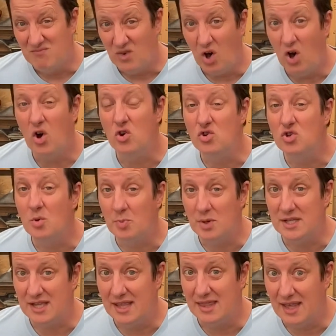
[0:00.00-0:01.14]

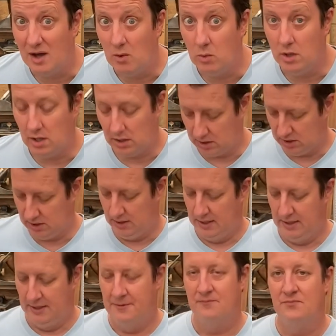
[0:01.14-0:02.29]
100% that works.
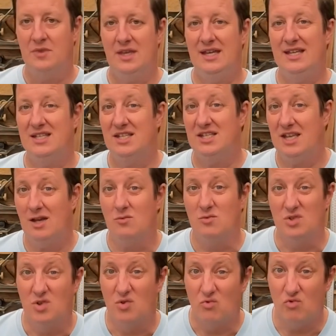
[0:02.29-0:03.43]
It
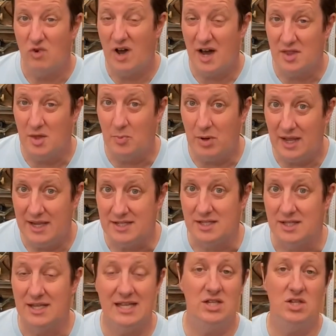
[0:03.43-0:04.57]
sounds rather
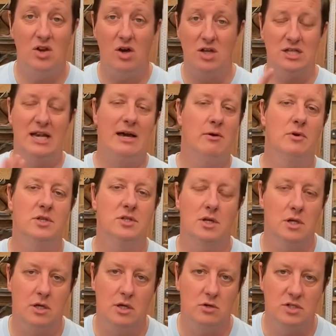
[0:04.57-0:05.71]
pleasant. It's not as loud as an
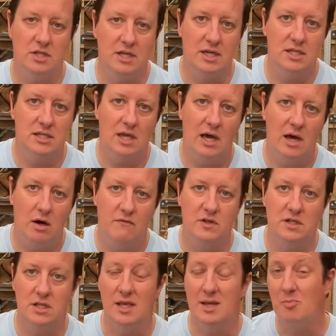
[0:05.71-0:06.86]
acoustic guitar,
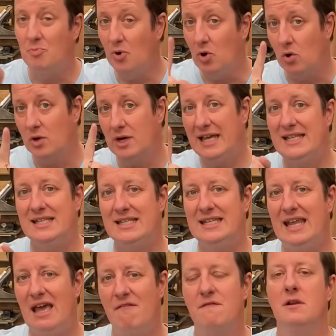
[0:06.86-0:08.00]
obviously, but it's
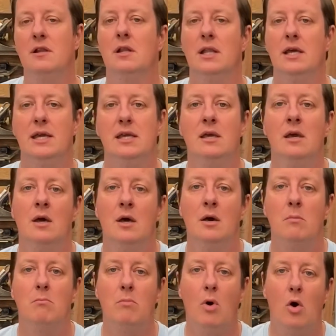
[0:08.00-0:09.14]
definitely
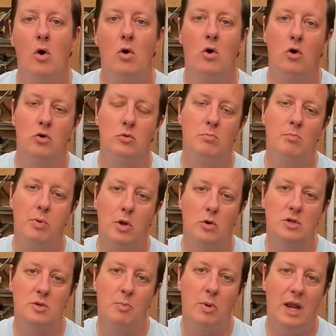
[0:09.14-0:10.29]
more
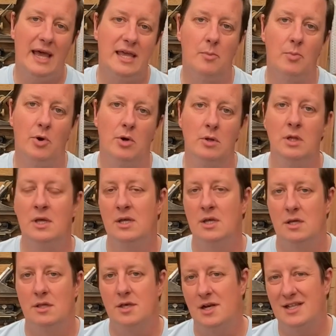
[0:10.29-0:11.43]
unplugged playable
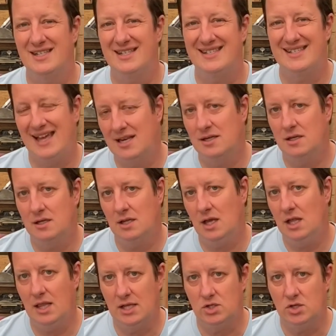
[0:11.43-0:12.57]
than a standard
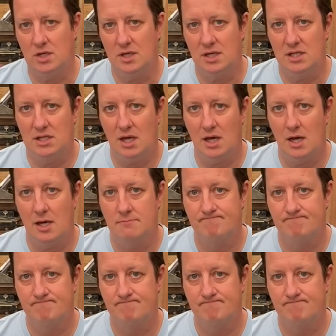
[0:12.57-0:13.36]
electric guitar.